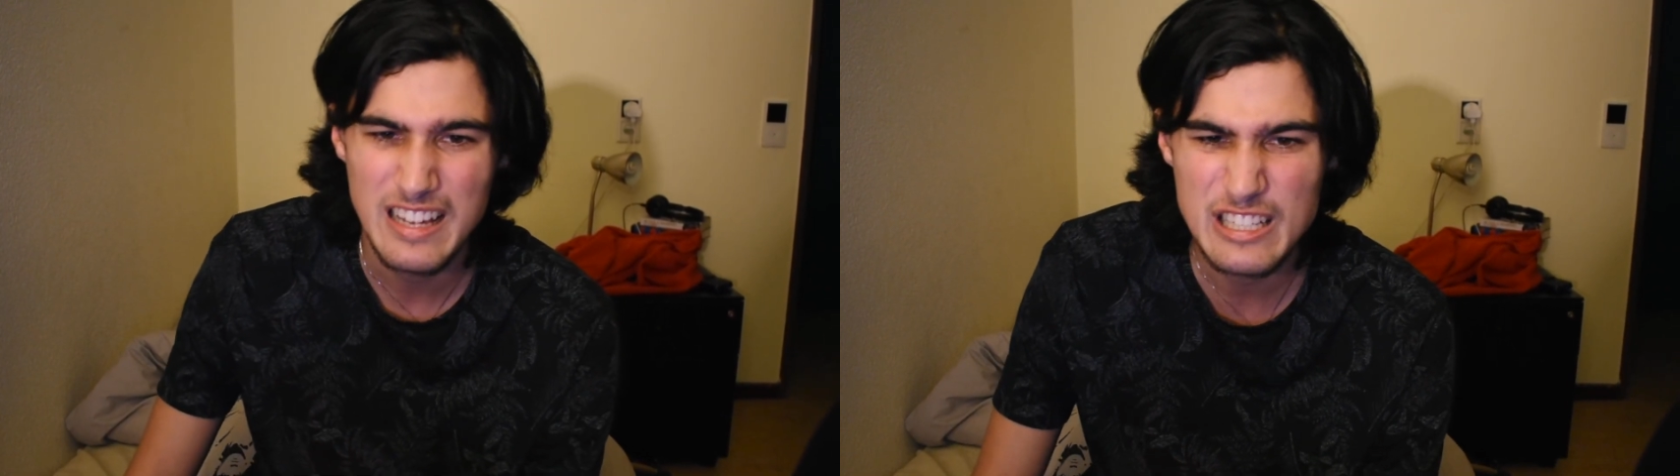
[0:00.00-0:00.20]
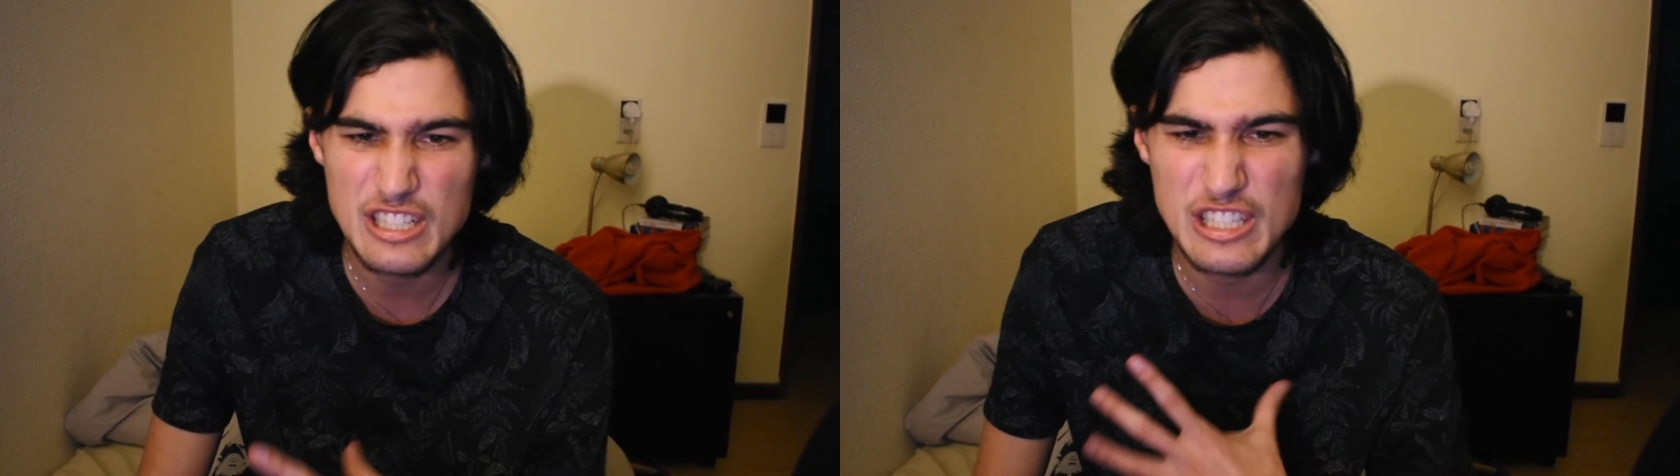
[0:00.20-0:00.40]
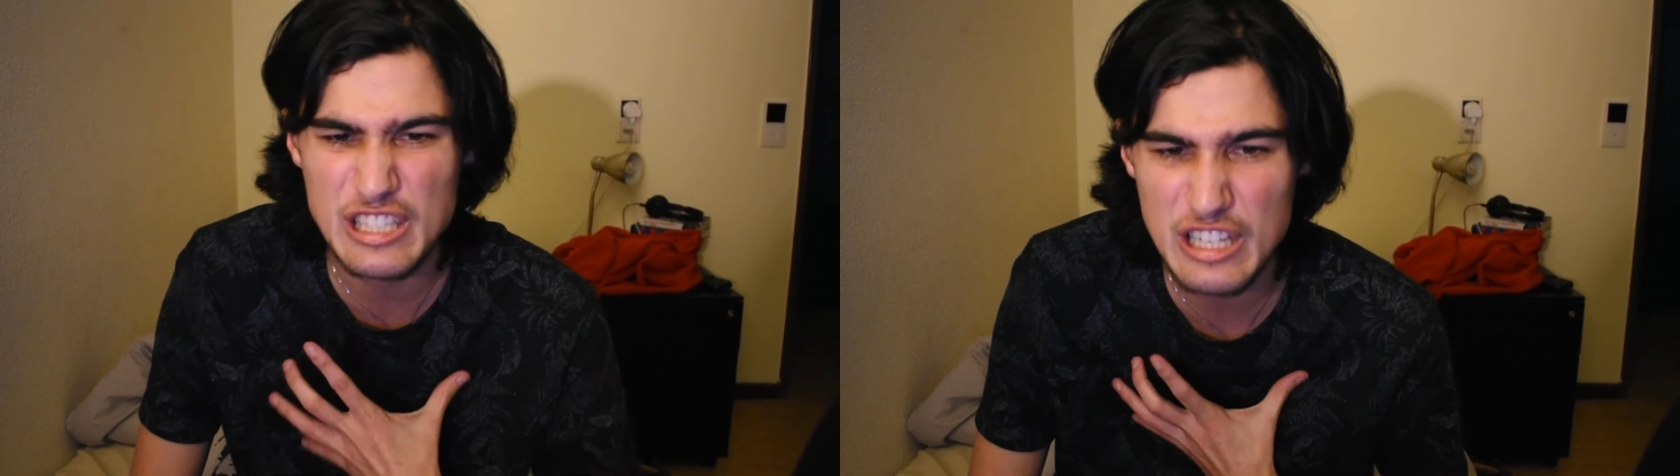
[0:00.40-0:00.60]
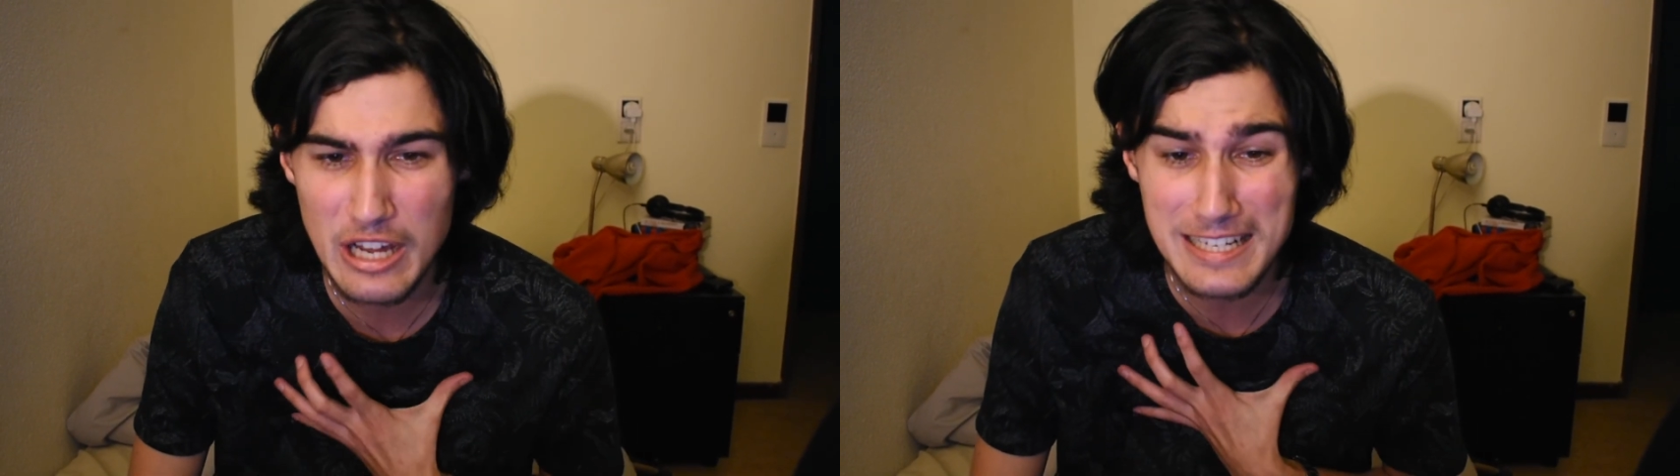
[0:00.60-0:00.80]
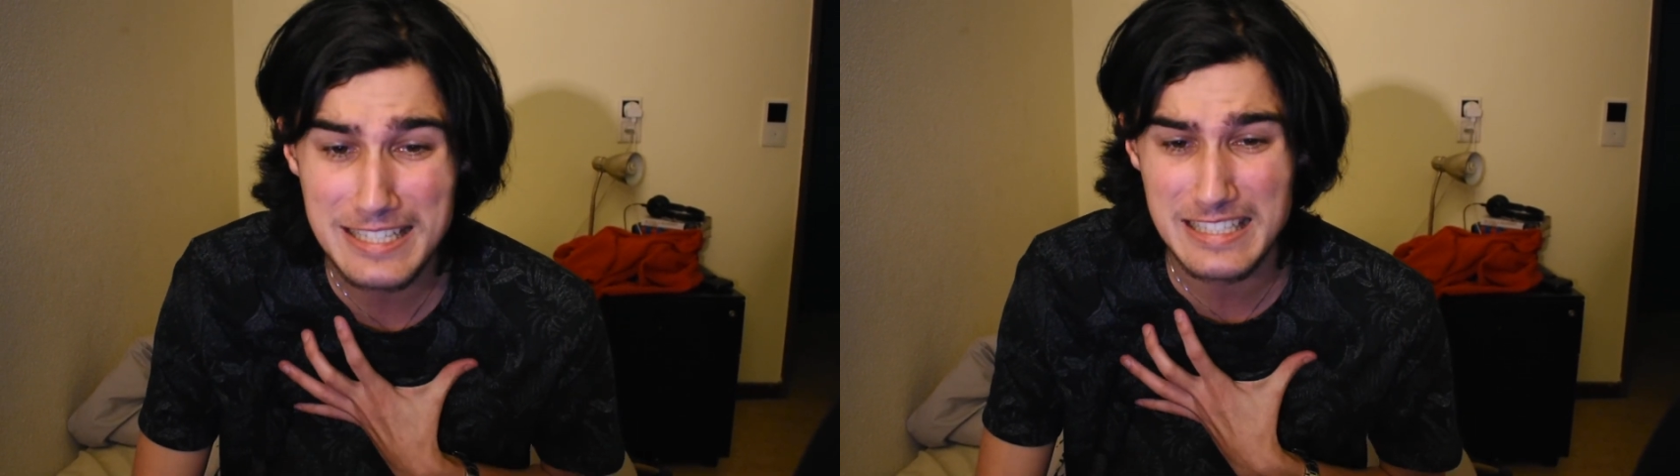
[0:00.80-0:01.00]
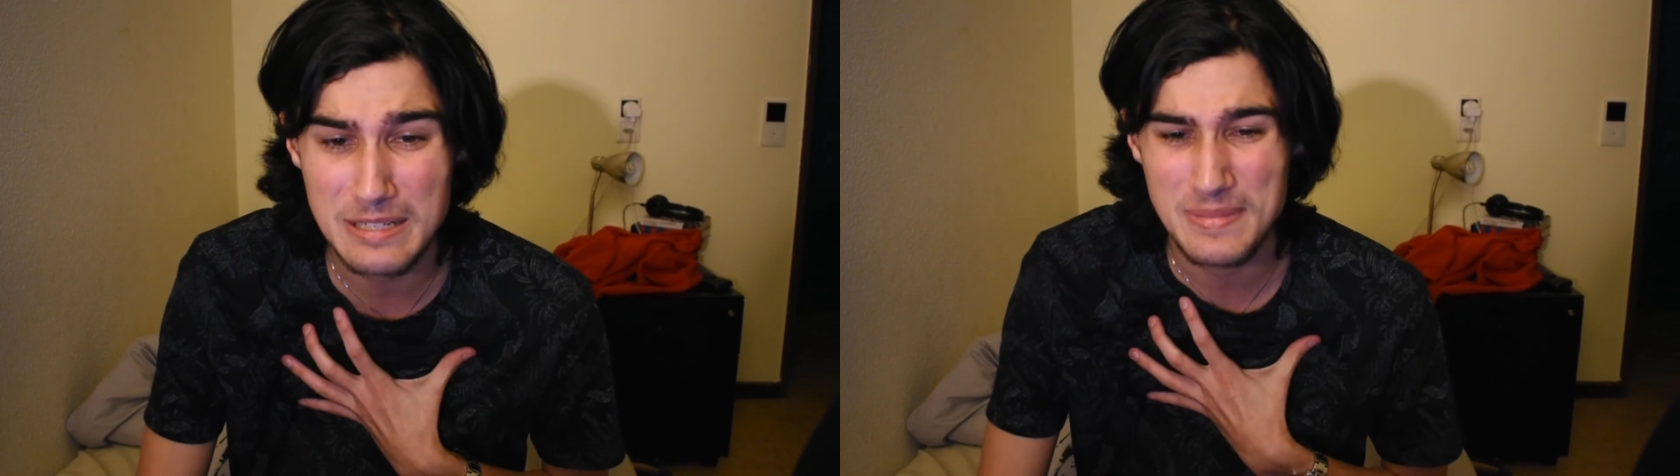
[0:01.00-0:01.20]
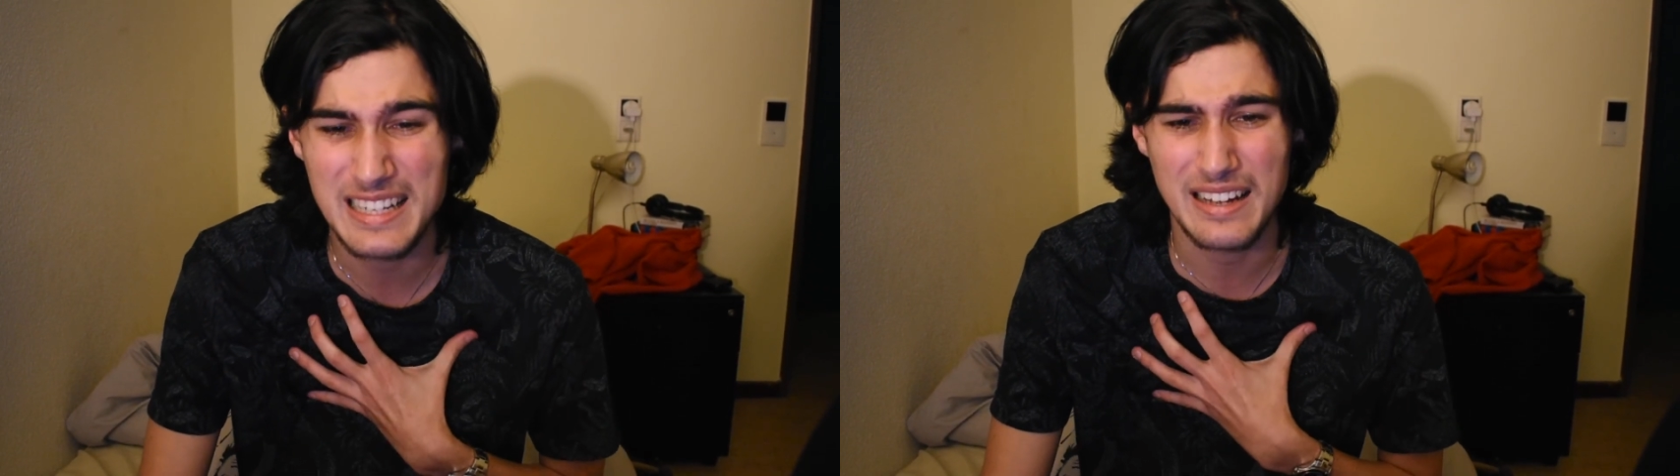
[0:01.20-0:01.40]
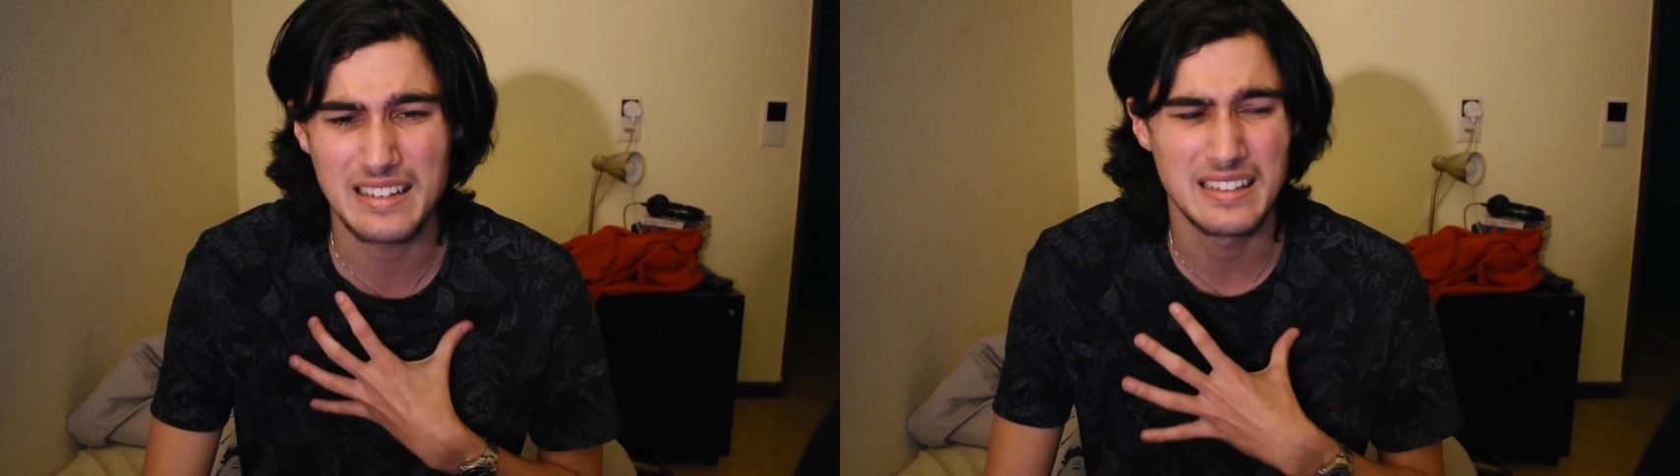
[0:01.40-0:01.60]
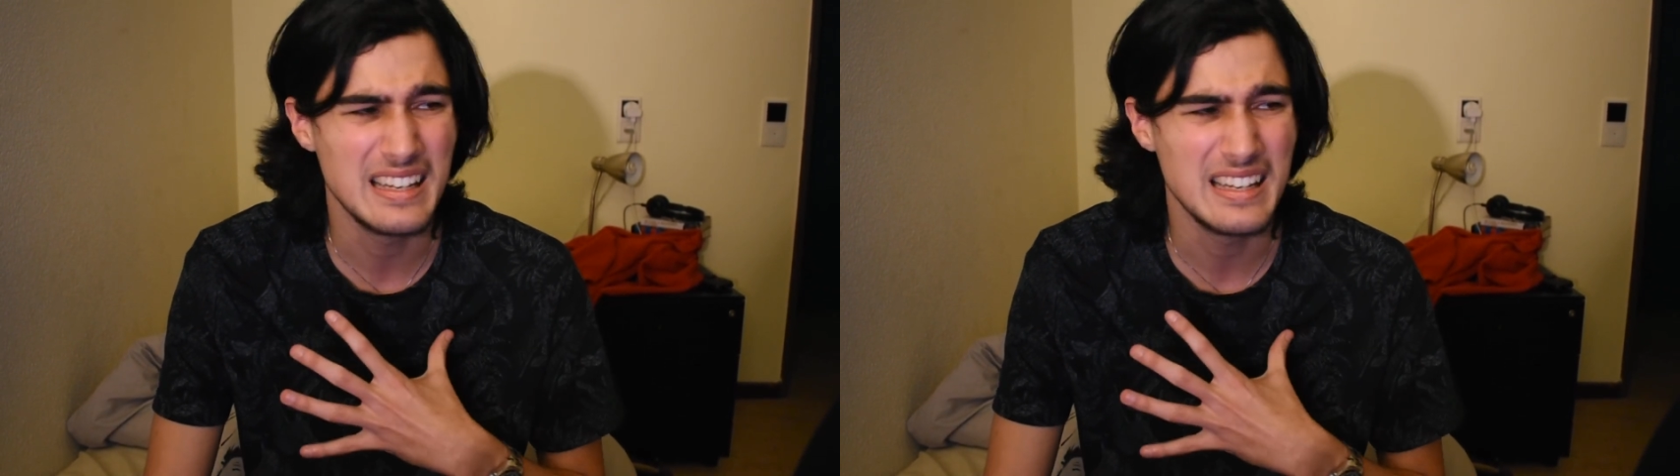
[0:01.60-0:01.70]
slicing me like a